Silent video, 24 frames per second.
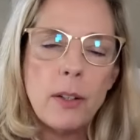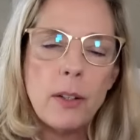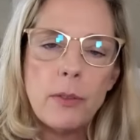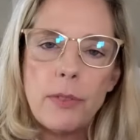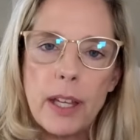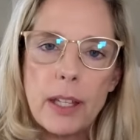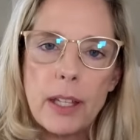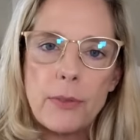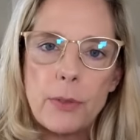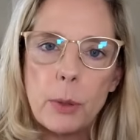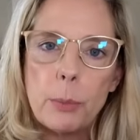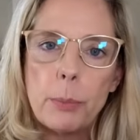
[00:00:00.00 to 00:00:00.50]

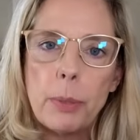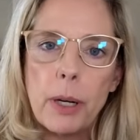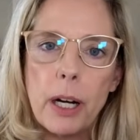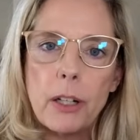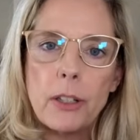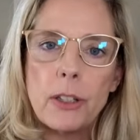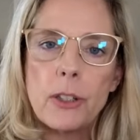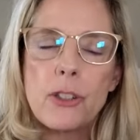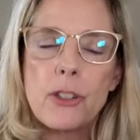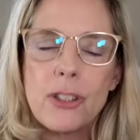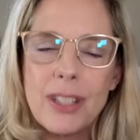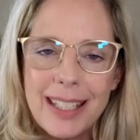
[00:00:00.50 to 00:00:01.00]
Unfaithful
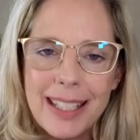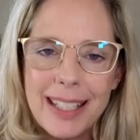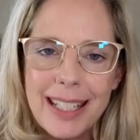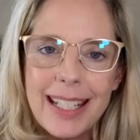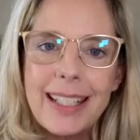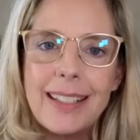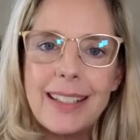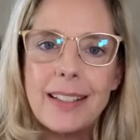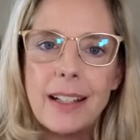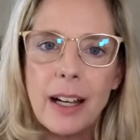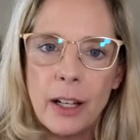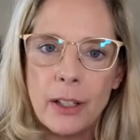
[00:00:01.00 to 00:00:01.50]
partners
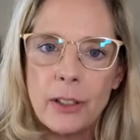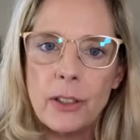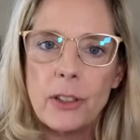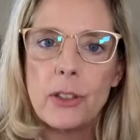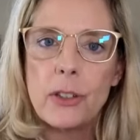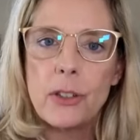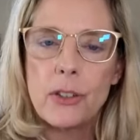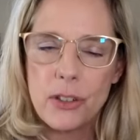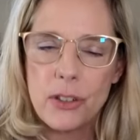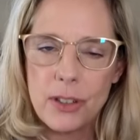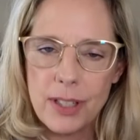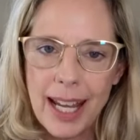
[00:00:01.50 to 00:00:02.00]
need to
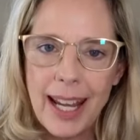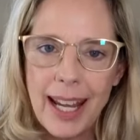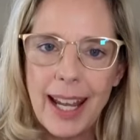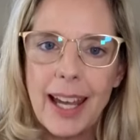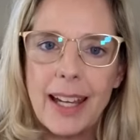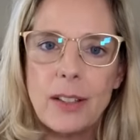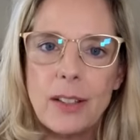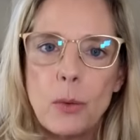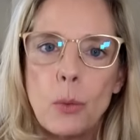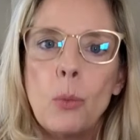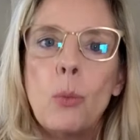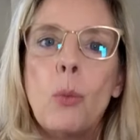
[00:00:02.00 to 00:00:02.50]

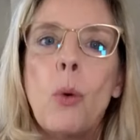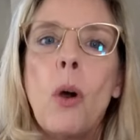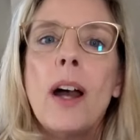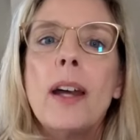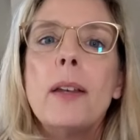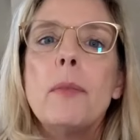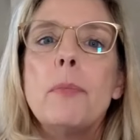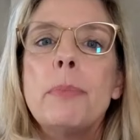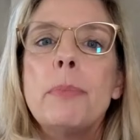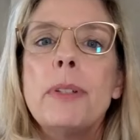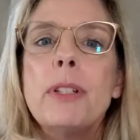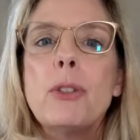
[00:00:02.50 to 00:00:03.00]
understand
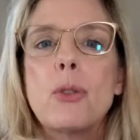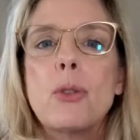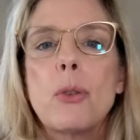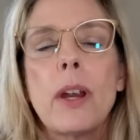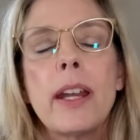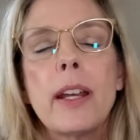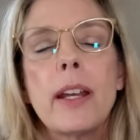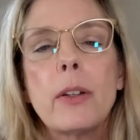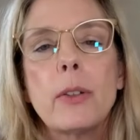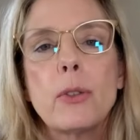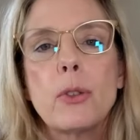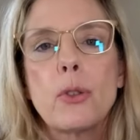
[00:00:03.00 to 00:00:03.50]
what
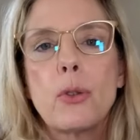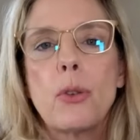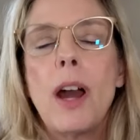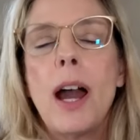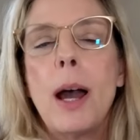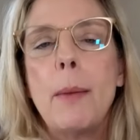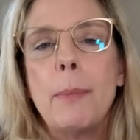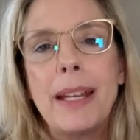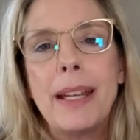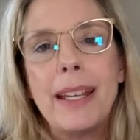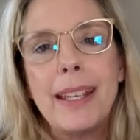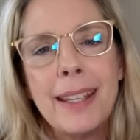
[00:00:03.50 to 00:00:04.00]
betrayal
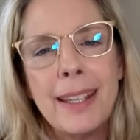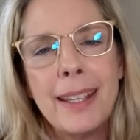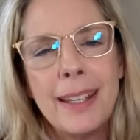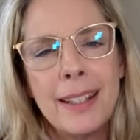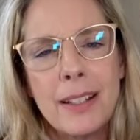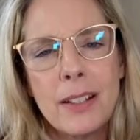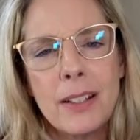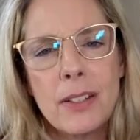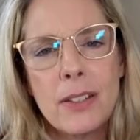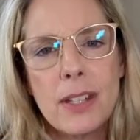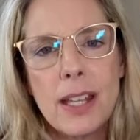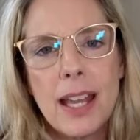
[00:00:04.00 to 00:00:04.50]
trauma
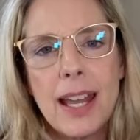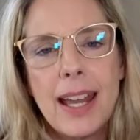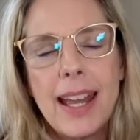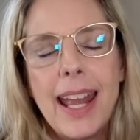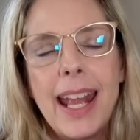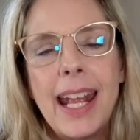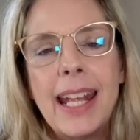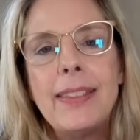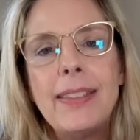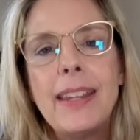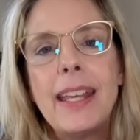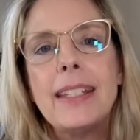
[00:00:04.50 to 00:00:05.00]
is,
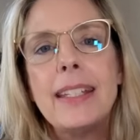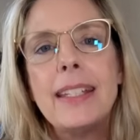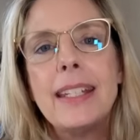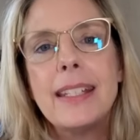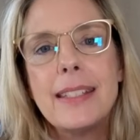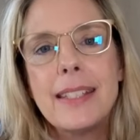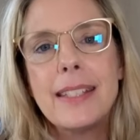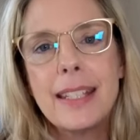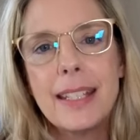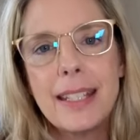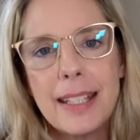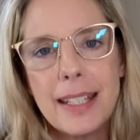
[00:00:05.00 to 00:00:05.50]
and they
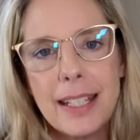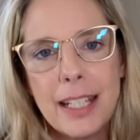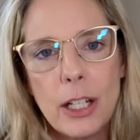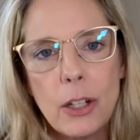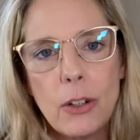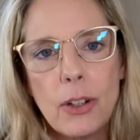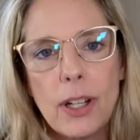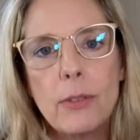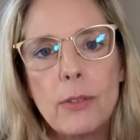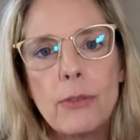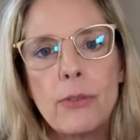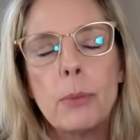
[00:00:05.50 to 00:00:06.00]
need to
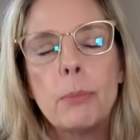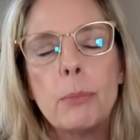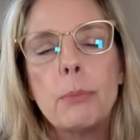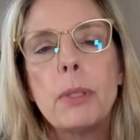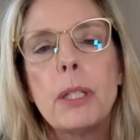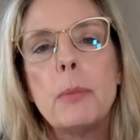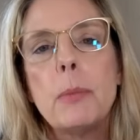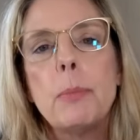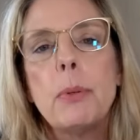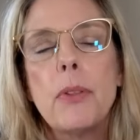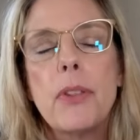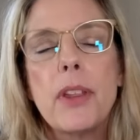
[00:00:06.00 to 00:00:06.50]
hear it from
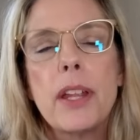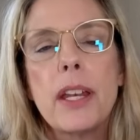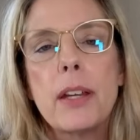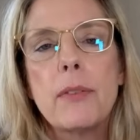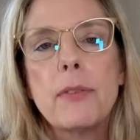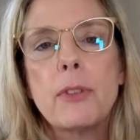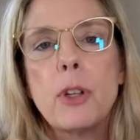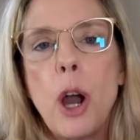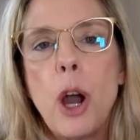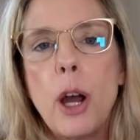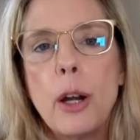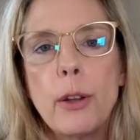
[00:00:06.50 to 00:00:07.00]
people that
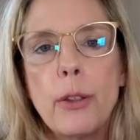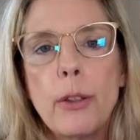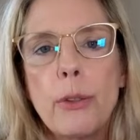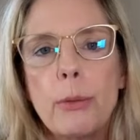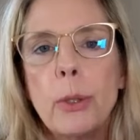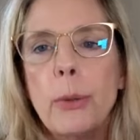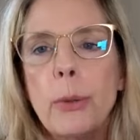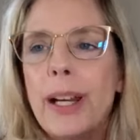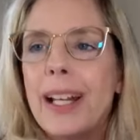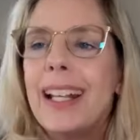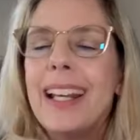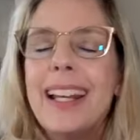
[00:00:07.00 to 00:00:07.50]
have gone
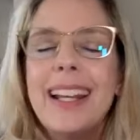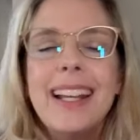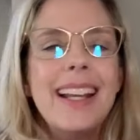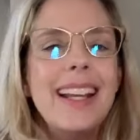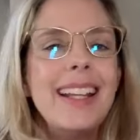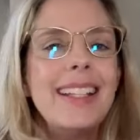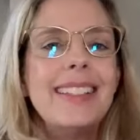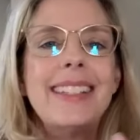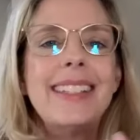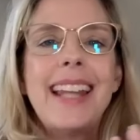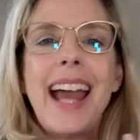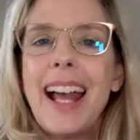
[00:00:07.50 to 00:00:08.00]
through it.
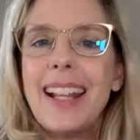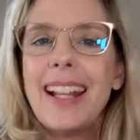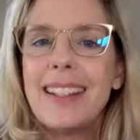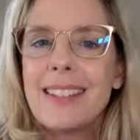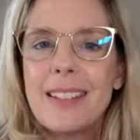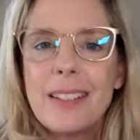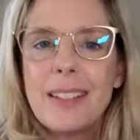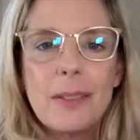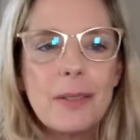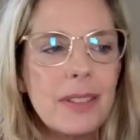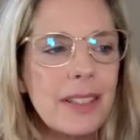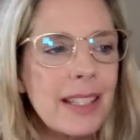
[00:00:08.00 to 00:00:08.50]

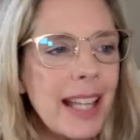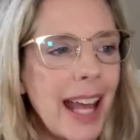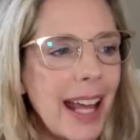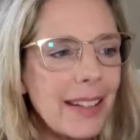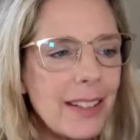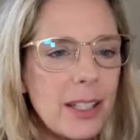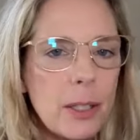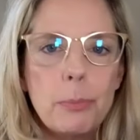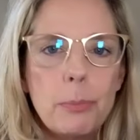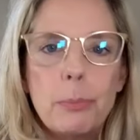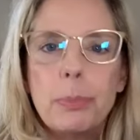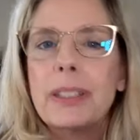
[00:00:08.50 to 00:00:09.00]
Not
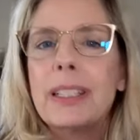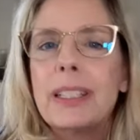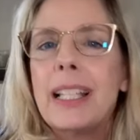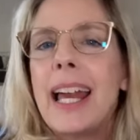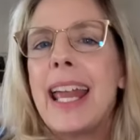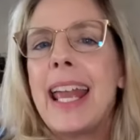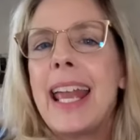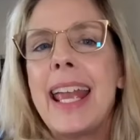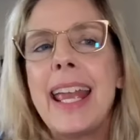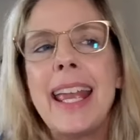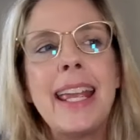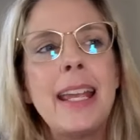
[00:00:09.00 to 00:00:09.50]
to
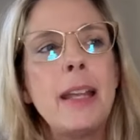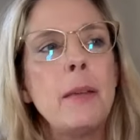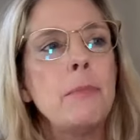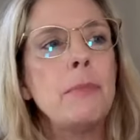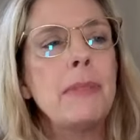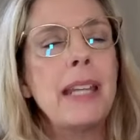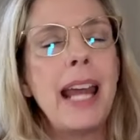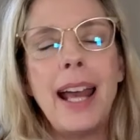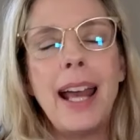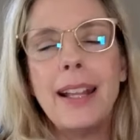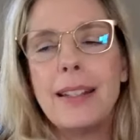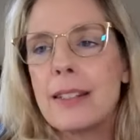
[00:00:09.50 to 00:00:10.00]

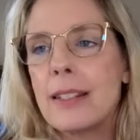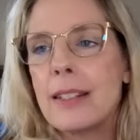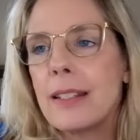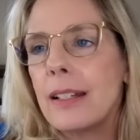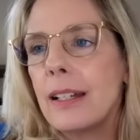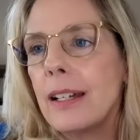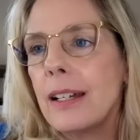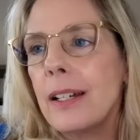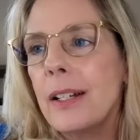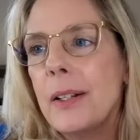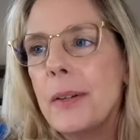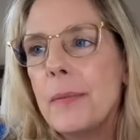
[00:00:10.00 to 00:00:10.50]
blame, not
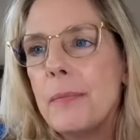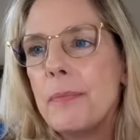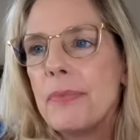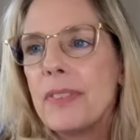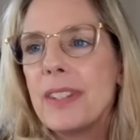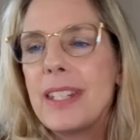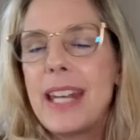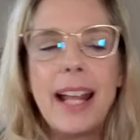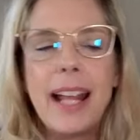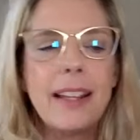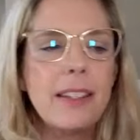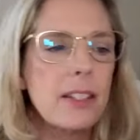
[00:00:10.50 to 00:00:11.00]

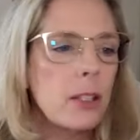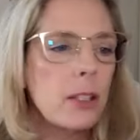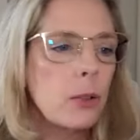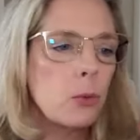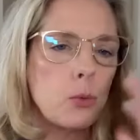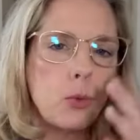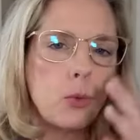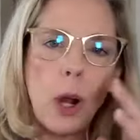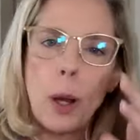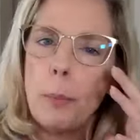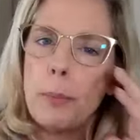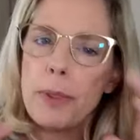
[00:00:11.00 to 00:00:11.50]
to
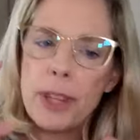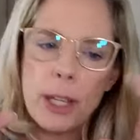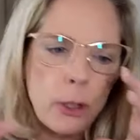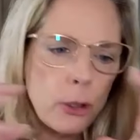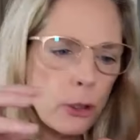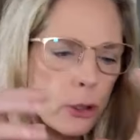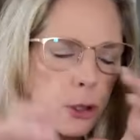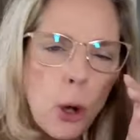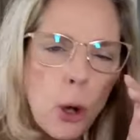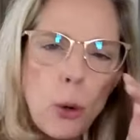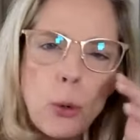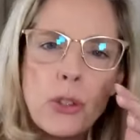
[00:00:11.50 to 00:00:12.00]
rub
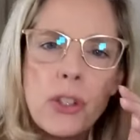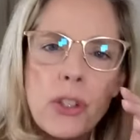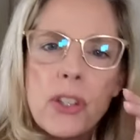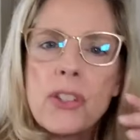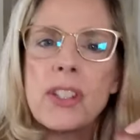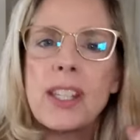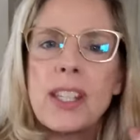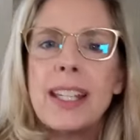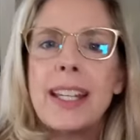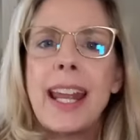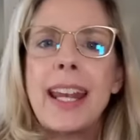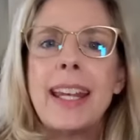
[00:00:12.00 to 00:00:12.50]
their
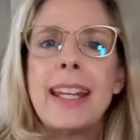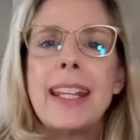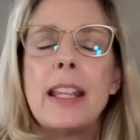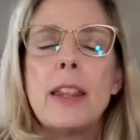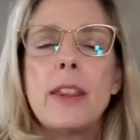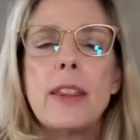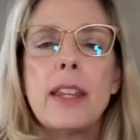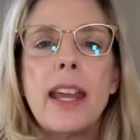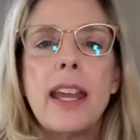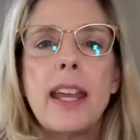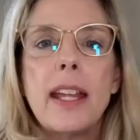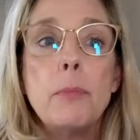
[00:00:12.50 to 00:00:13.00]
noses in
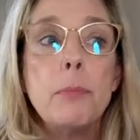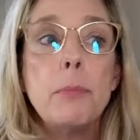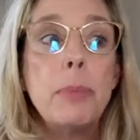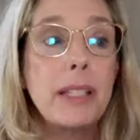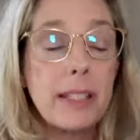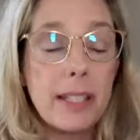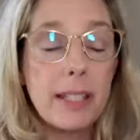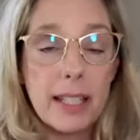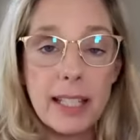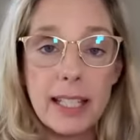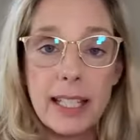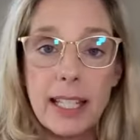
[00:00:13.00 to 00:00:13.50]
anything,
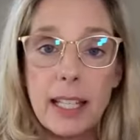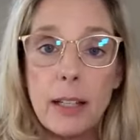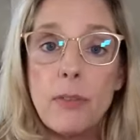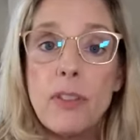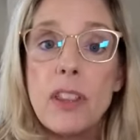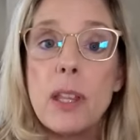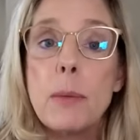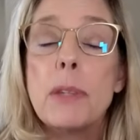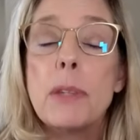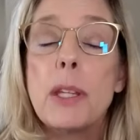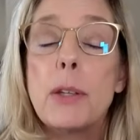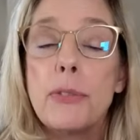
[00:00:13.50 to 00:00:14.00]
but to
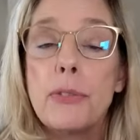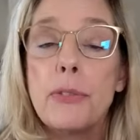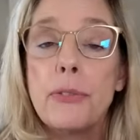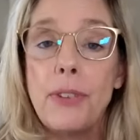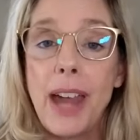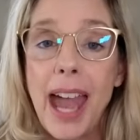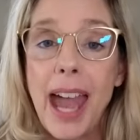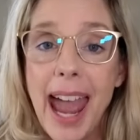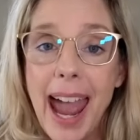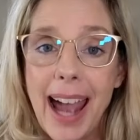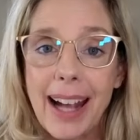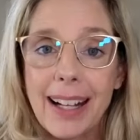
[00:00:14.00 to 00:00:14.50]
give them the
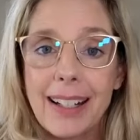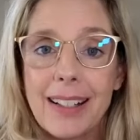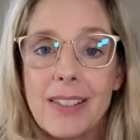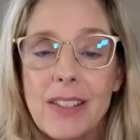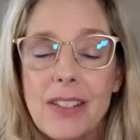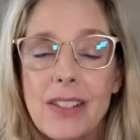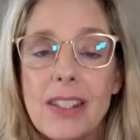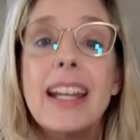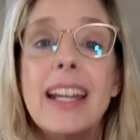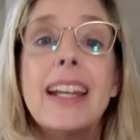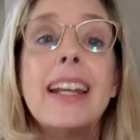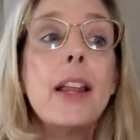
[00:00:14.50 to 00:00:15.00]

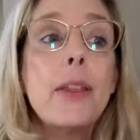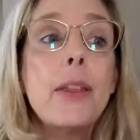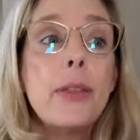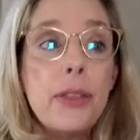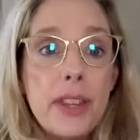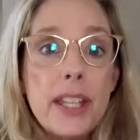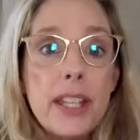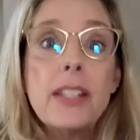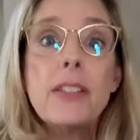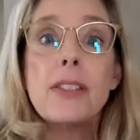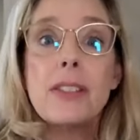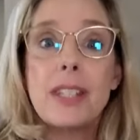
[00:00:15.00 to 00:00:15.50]
facts.
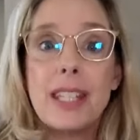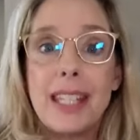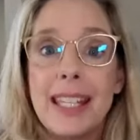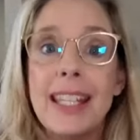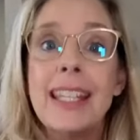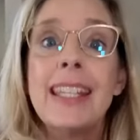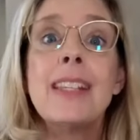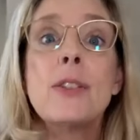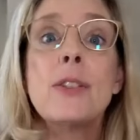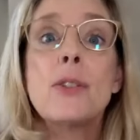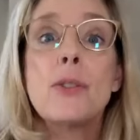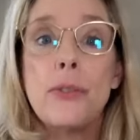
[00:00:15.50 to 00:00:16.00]
This
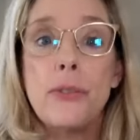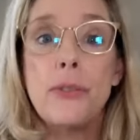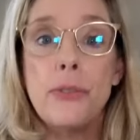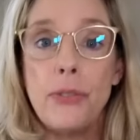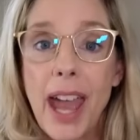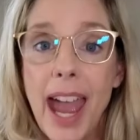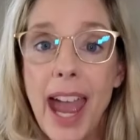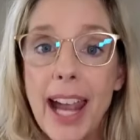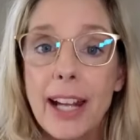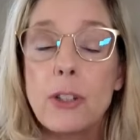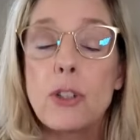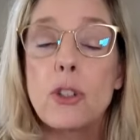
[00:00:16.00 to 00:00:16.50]
is
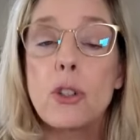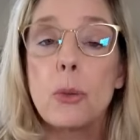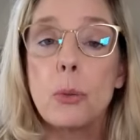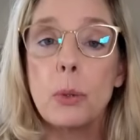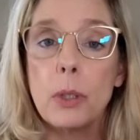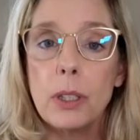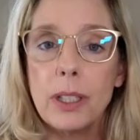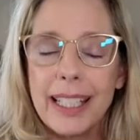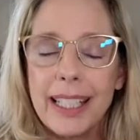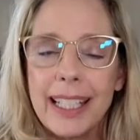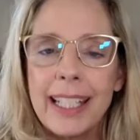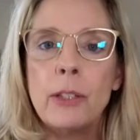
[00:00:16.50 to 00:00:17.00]

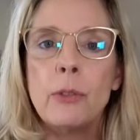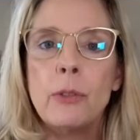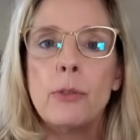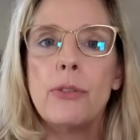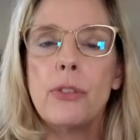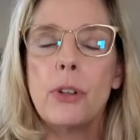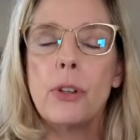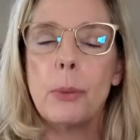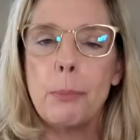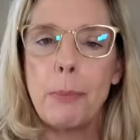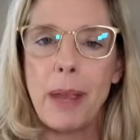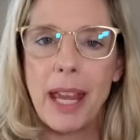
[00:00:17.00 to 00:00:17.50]
factual
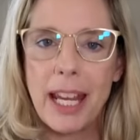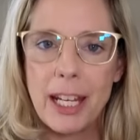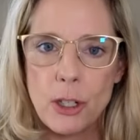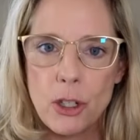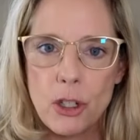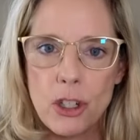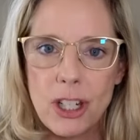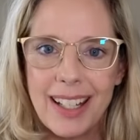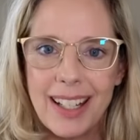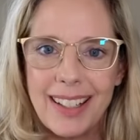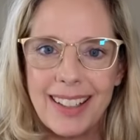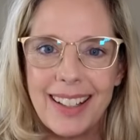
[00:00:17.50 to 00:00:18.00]

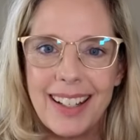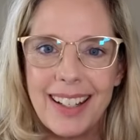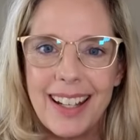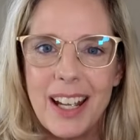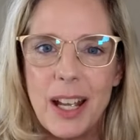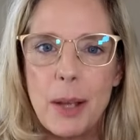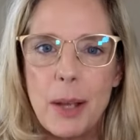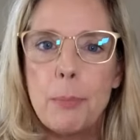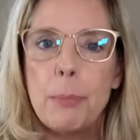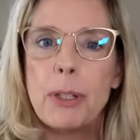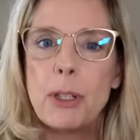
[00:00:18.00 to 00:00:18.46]
information.